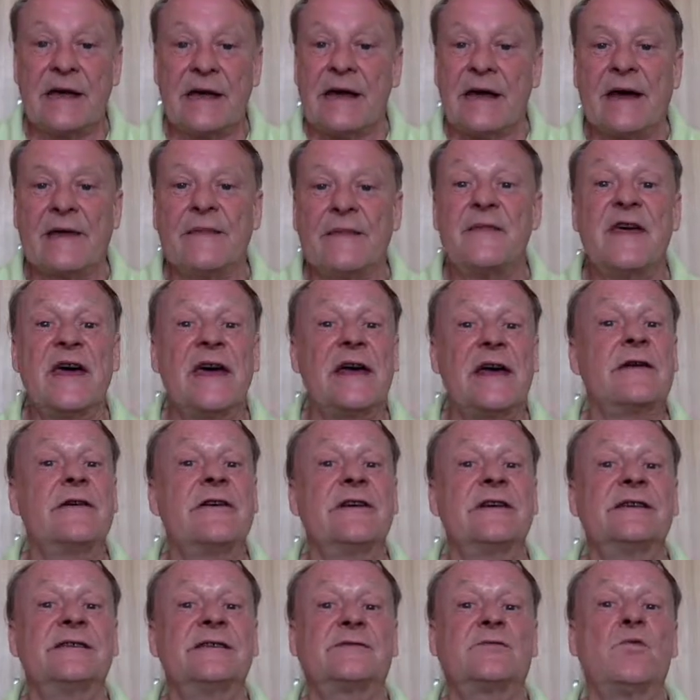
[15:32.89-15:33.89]
And there
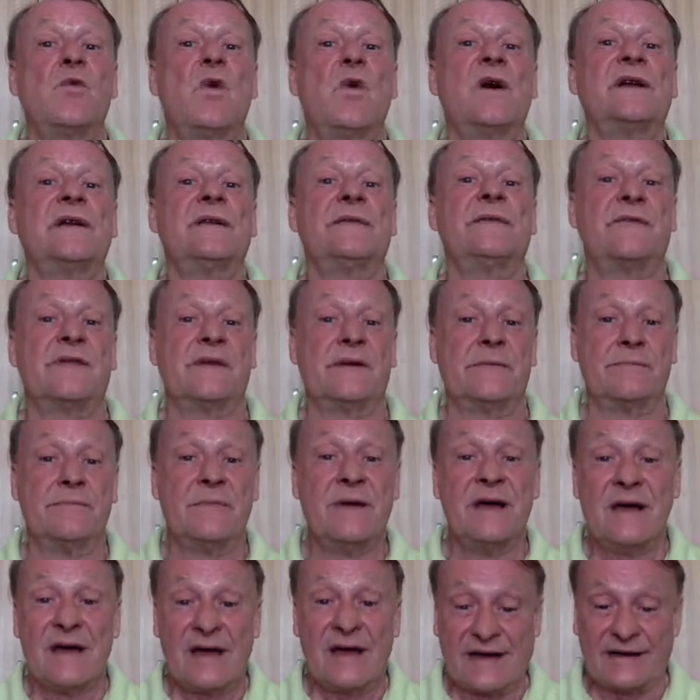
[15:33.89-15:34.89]
is one of them,
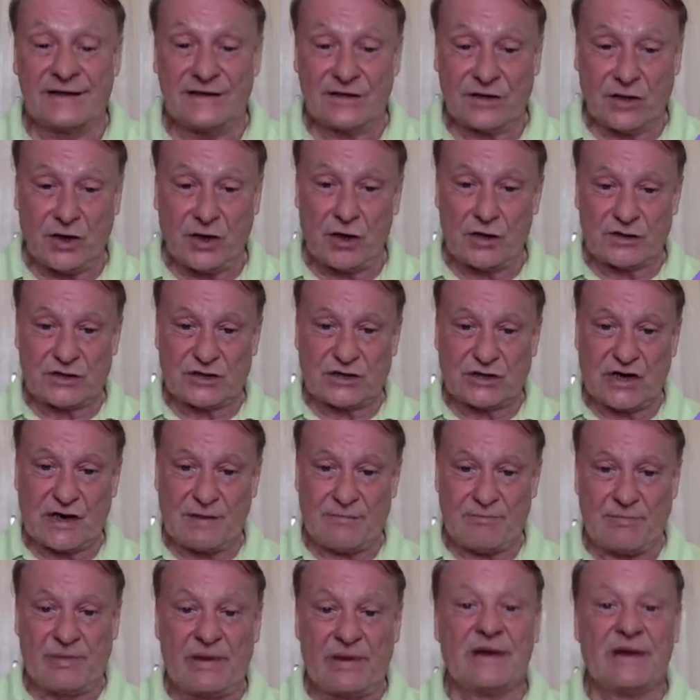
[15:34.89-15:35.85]
and Kotchap